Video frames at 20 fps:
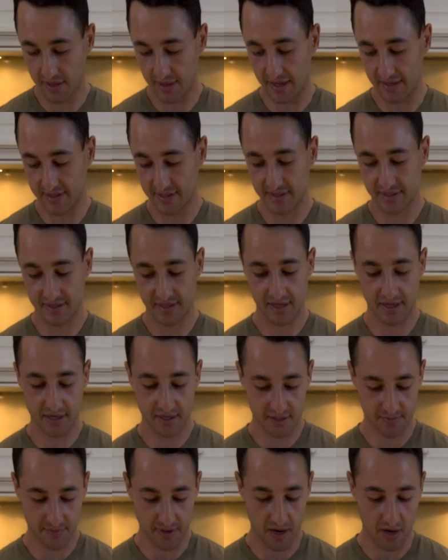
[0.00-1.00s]
and that's the seared
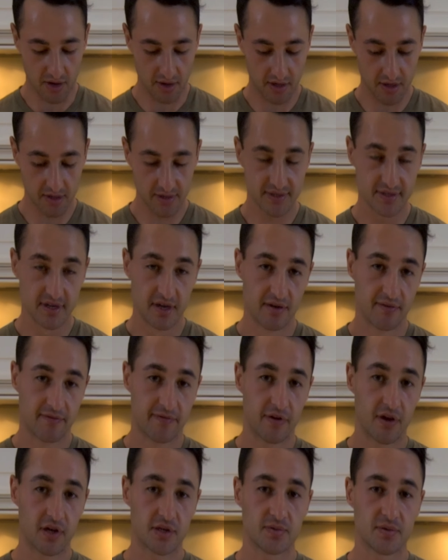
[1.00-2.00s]
asparagus.
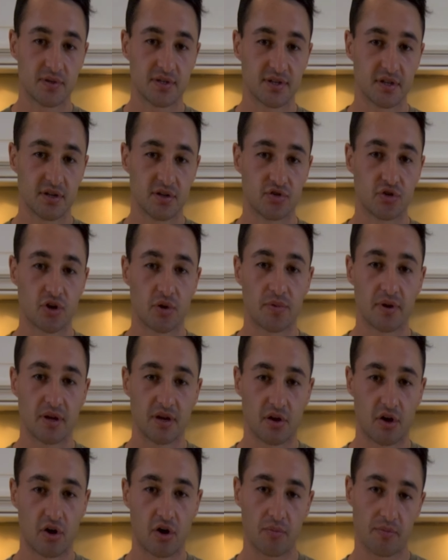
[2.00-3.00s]
First, we're just going to drop it
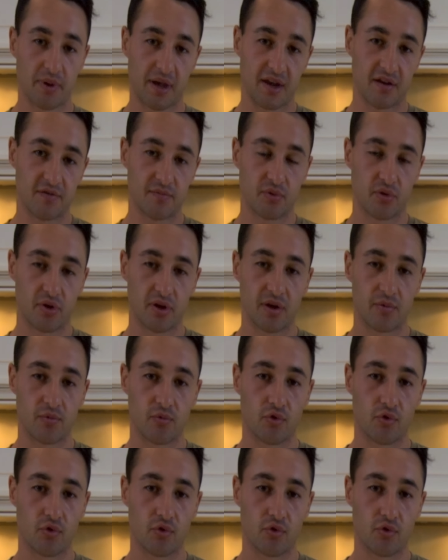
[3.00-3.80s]
in a hot pan of boiling